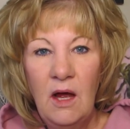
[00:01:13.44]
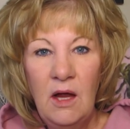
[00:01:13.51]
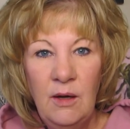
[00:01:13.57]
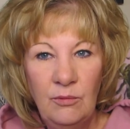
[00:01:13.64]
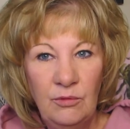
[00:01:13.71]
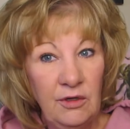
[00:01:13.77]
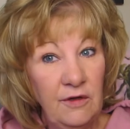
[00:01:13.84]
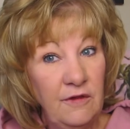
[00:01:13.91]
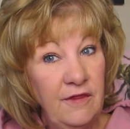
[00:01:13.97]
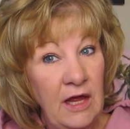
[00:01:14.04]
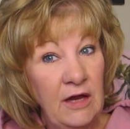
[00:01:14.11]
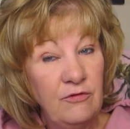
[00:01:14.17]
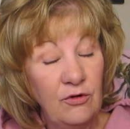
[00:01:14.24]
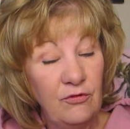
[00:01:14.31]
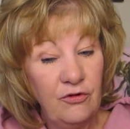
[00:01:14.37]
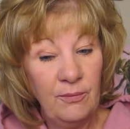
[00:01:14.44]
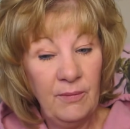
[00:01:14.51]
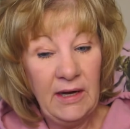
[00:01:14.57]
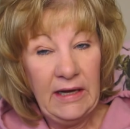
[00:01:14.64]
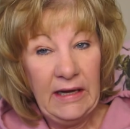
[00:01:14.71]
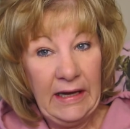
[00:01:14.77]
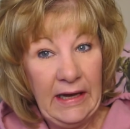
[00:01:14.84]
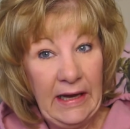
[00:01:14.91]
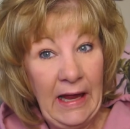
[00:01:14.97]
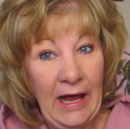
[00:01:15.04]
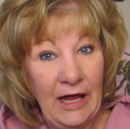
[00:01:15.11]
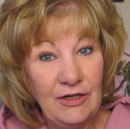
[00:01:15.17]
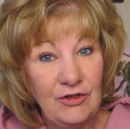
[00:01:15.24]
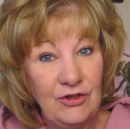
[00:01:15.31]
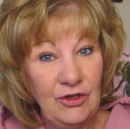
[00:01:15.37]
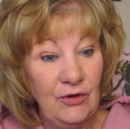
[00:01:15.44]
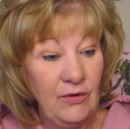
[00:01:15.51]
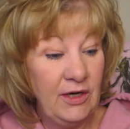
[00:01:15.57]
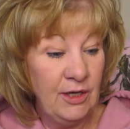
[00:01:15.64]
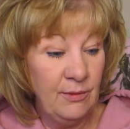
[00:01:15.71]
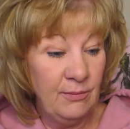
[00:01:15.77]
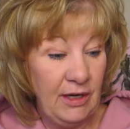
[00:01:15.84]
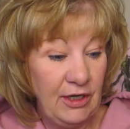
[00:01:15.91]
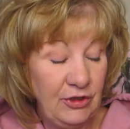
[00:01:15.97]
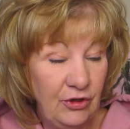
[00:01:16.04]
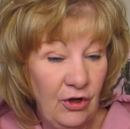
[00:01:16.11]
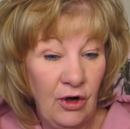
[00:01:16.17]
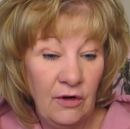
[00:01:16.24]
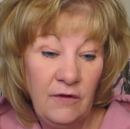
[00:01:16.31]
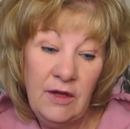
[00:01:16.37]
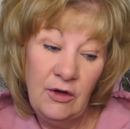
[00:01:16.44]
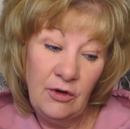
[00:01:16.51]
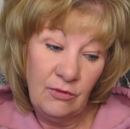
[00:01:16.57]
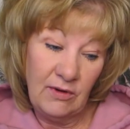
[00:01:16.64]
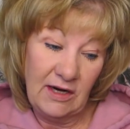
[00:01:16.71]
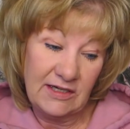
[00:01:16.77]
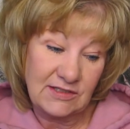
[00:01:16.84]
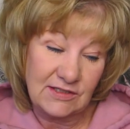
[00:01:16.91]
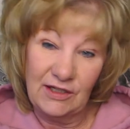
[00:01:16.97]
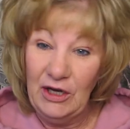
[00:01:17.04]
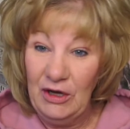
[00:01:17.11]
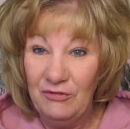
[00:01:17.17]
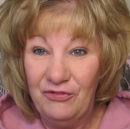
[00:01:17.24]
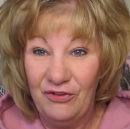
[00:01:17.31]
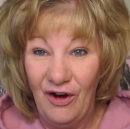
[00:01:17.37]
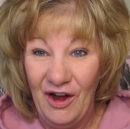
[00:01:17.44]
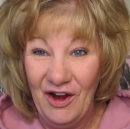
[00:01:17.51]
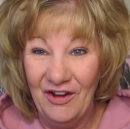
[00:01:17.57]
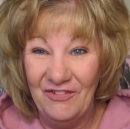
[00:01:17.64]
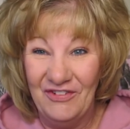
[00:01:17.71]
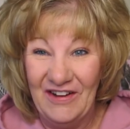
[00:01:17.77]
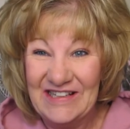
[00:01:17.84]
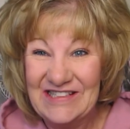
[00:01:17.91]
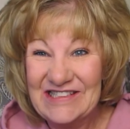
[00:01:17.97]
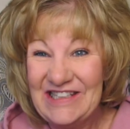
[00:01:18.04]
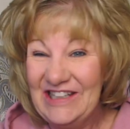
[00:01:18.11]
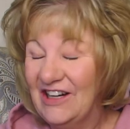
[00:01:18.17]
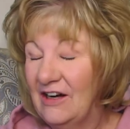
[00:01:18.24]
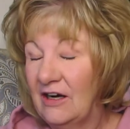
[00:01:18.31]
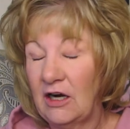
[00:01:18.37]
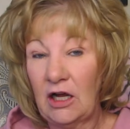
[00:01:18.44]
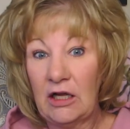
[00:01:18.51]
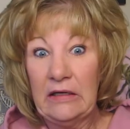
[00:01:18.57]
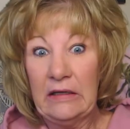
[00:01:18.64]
I'm really thankful for my cat too, and my dog that are wrestling in front of us here.